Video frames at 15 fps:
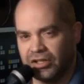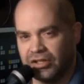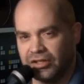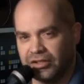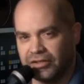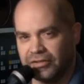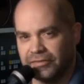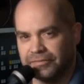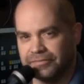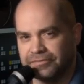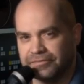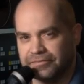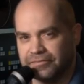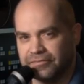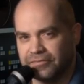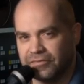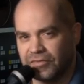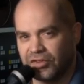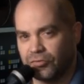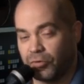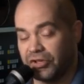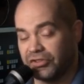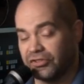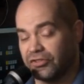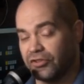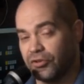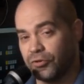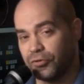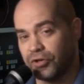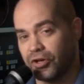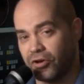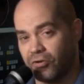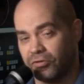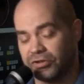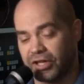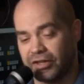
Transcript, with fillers: um, the reasons to go.